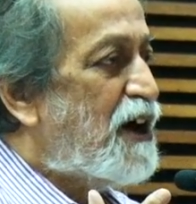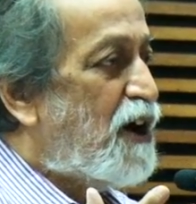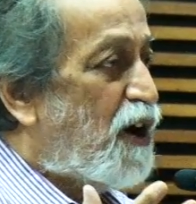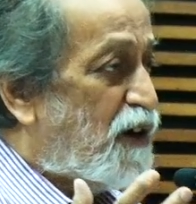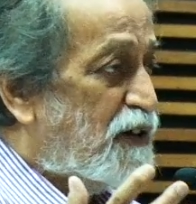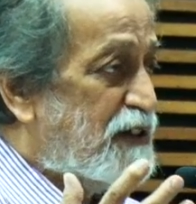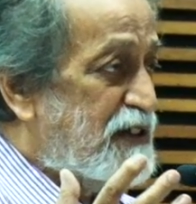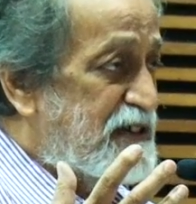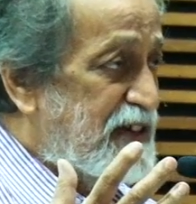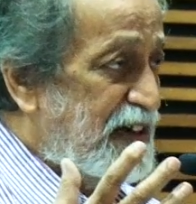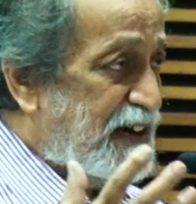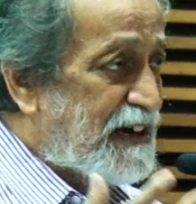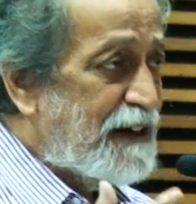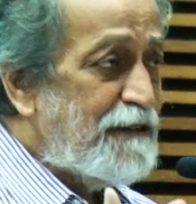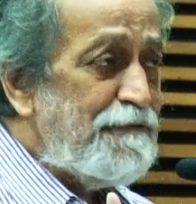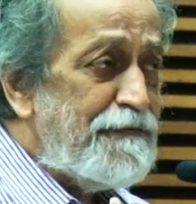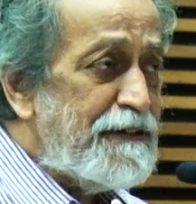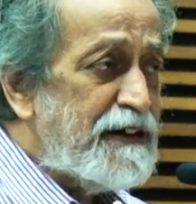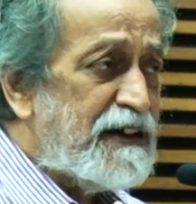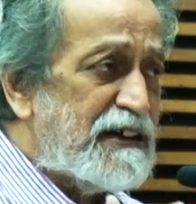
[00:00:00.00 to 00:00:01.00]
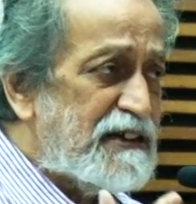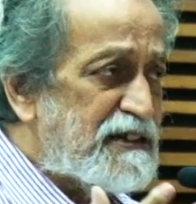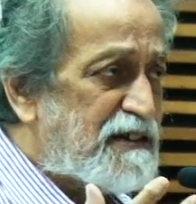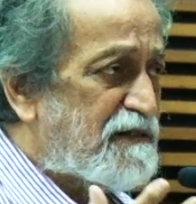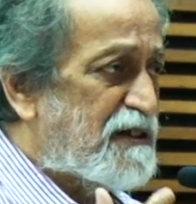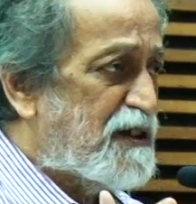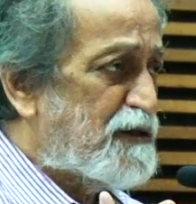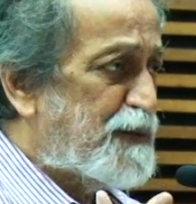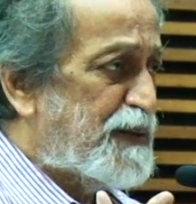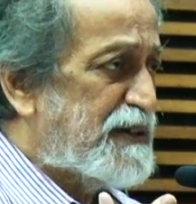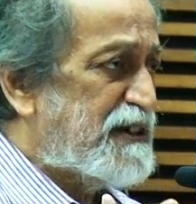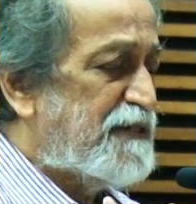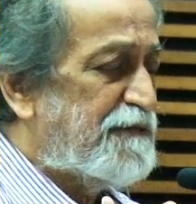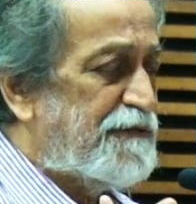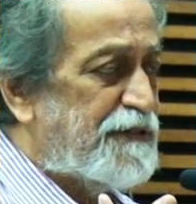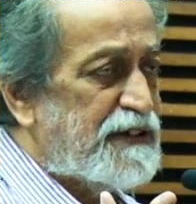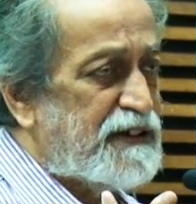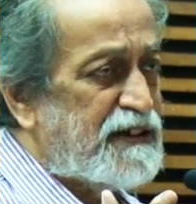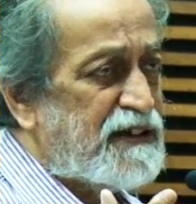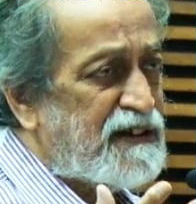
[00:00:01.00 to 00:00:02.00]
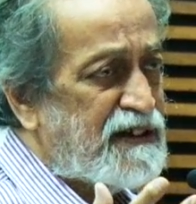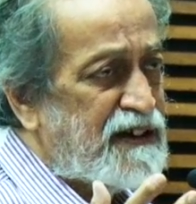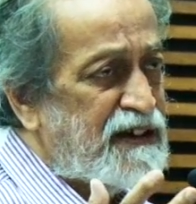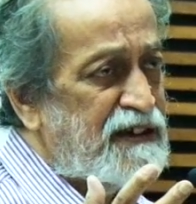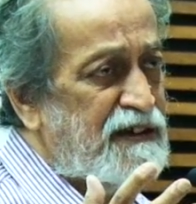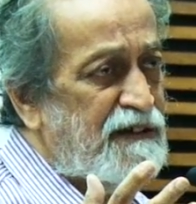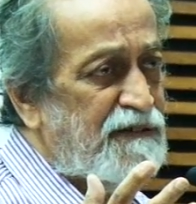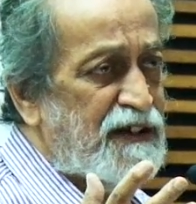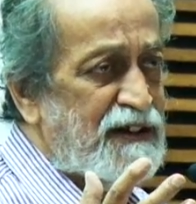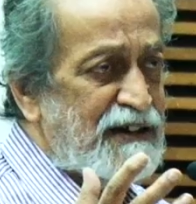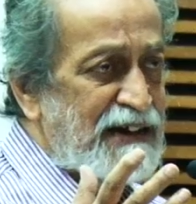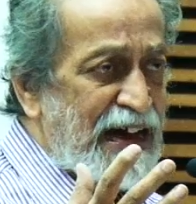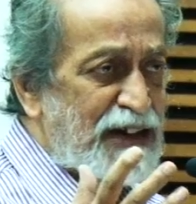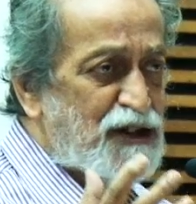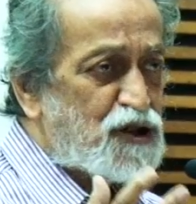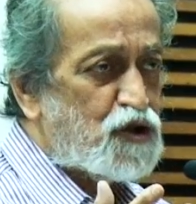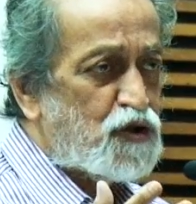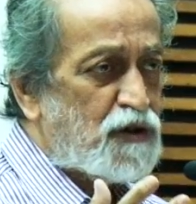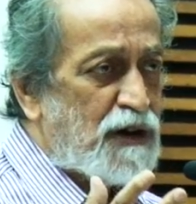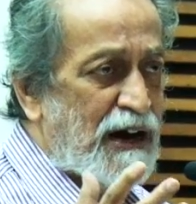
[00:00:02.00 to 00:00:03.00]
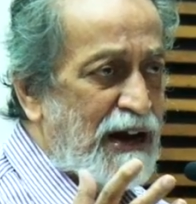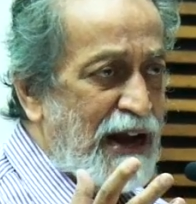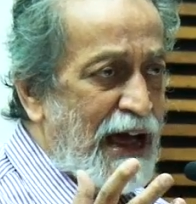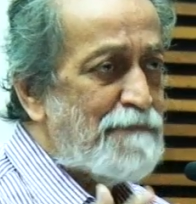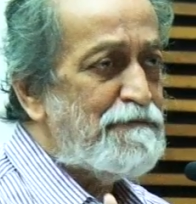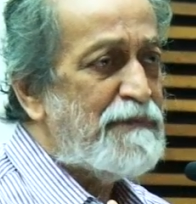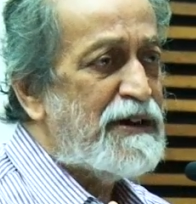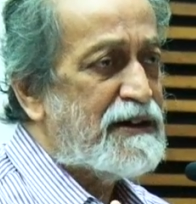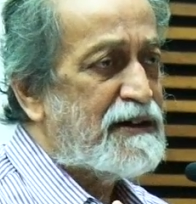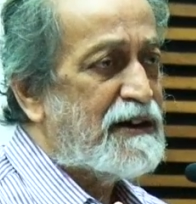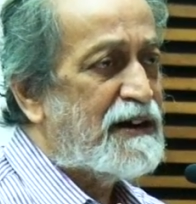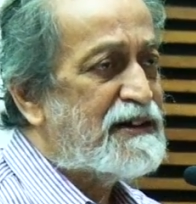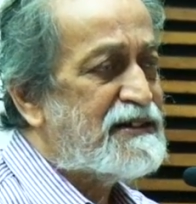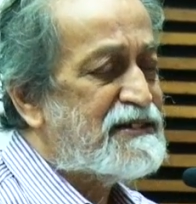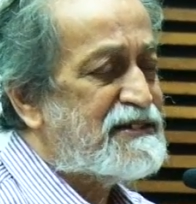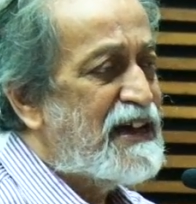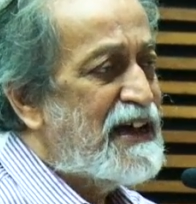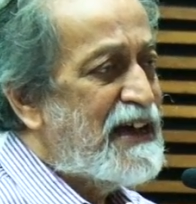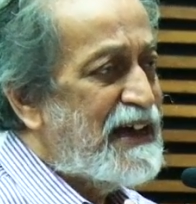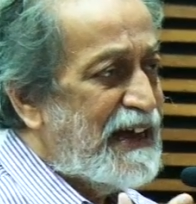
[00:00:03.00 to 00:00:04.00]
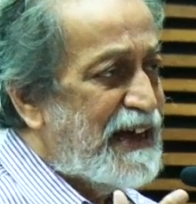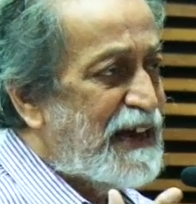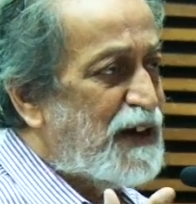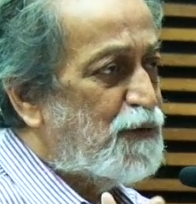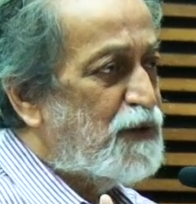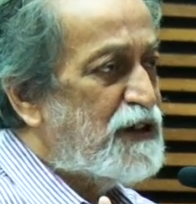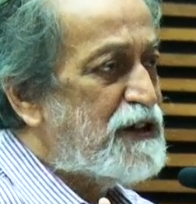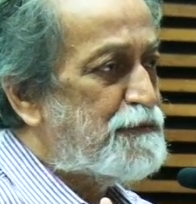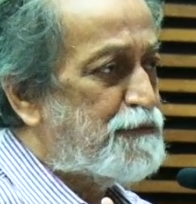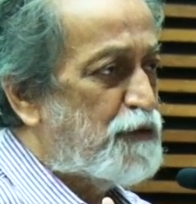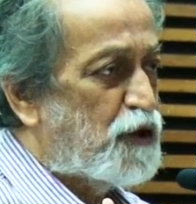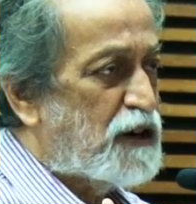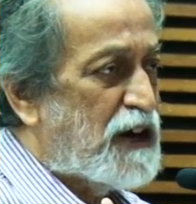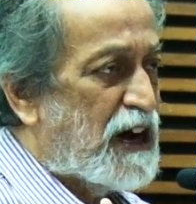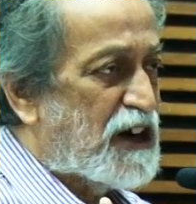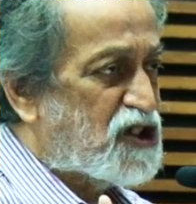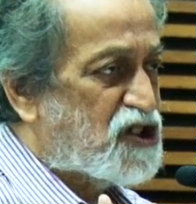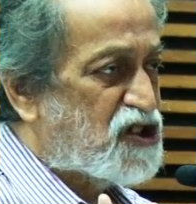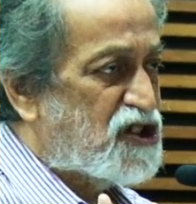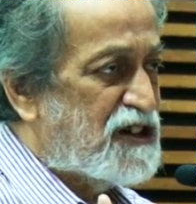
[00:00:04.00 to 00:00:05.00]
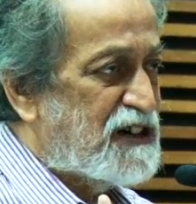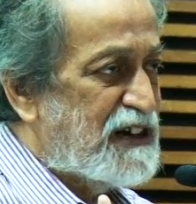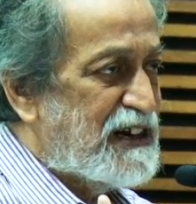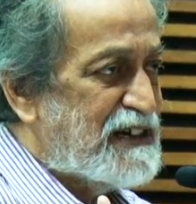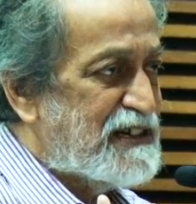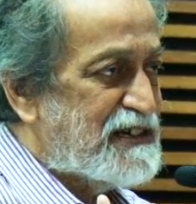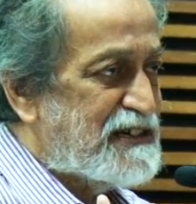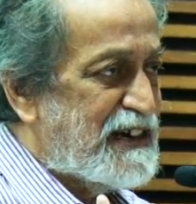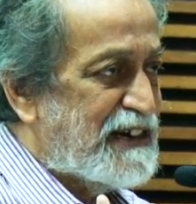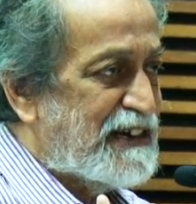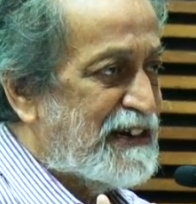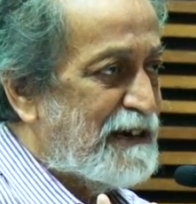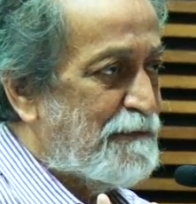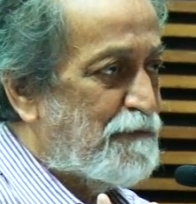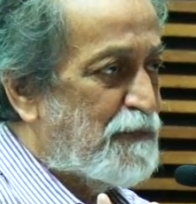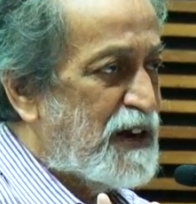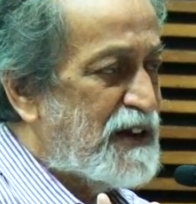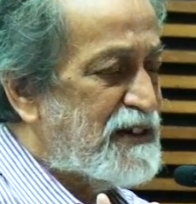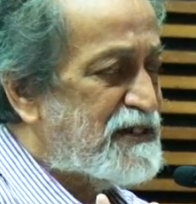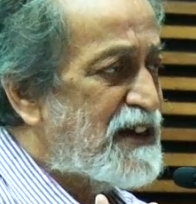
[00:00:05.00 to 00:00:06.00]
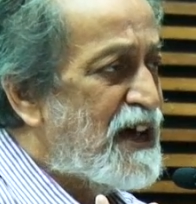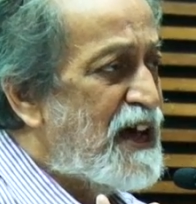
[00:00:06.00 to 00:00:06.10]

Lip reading: or the significance of the specificities of the natural habitats in which production is taking place.